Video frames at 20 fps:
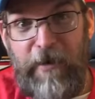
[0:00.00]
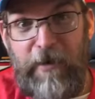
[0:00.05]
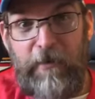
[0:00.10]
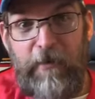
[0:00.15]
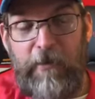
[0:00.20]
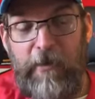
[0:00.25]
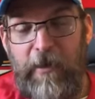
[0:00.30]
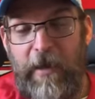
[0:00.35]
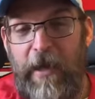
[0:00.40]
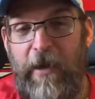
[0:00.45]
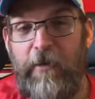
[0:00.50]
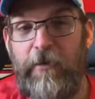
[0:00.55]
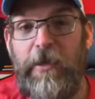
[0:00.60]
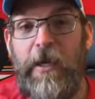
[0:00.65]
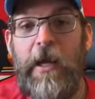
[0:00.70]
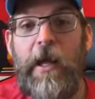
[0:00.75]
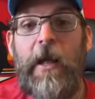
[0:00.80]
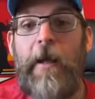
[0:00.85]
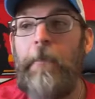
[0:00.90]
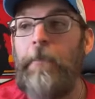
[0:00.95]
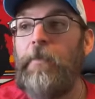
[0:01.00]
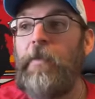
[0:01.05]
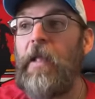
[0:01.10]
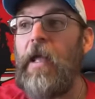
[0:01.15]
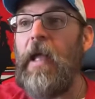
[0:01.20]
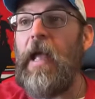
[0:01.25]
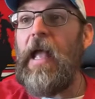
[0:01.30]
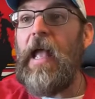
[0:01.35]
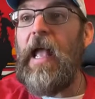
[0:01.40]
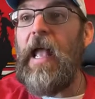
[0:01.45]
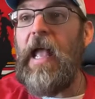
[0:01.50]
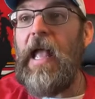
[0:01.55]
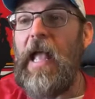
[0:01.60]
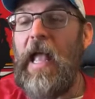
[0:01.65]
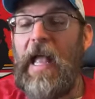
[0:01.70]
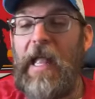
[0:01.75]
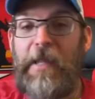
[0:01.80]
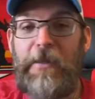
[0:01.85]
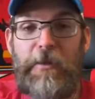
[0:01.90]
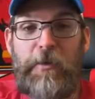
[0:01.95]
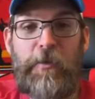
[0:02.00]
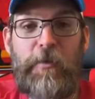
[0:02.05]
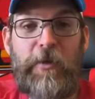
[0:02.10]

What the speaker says: a funnel cloud, and